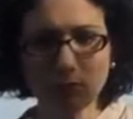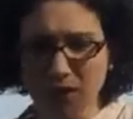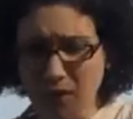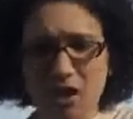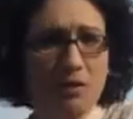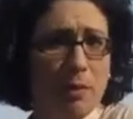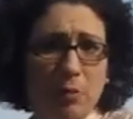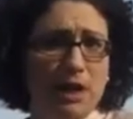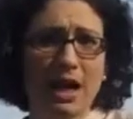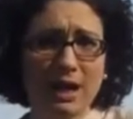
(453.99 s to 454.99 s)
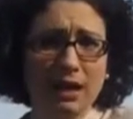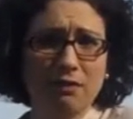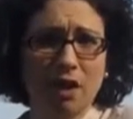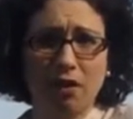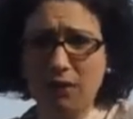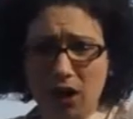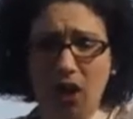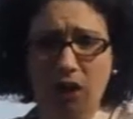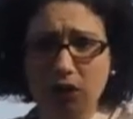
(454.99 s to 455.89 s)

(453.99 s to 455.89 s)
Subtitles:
the government would not get involved at all,